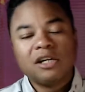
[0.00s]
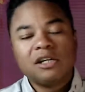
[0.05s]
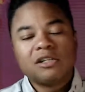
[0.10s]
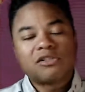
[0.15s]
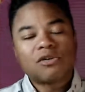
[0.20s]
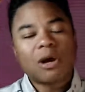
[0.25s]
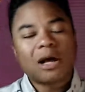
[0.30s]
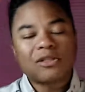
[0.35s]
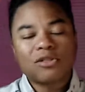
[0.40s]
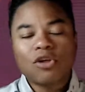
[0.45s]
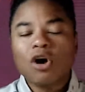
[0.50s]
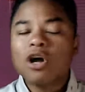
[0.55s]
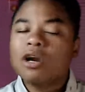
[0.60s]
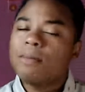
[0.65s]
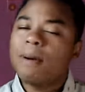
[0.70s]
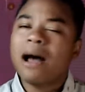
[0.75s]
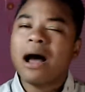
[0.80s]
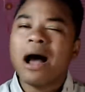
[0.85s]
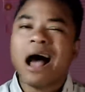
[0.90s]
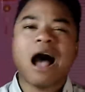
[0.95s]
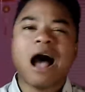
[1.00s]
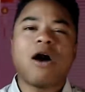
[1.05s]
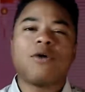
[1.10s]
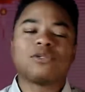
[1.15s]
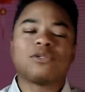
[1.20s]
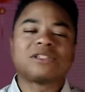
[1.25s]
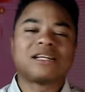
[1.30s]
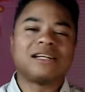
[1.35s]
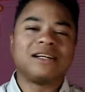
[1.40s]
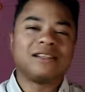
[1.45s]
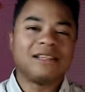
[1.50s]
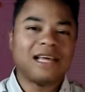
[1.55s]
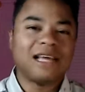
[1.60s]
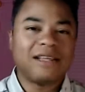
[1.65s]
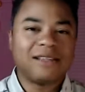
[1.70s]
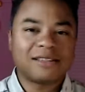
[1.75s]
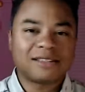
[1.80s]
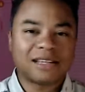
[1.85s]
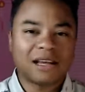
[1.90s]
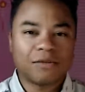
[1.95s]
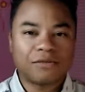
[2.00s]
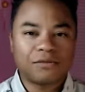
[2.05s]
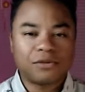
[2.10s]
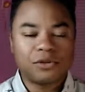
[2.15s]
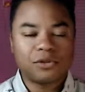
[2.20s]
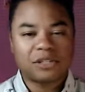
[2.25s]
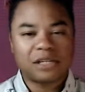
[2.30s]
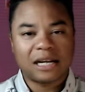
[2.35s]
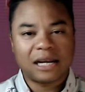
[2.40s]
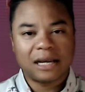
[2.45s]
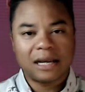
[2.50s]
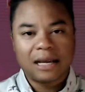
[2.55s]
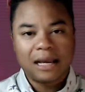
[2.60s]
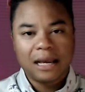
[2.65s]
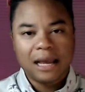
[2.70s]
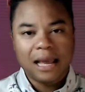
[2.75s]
So I thought about how I was going to lay this out for you today.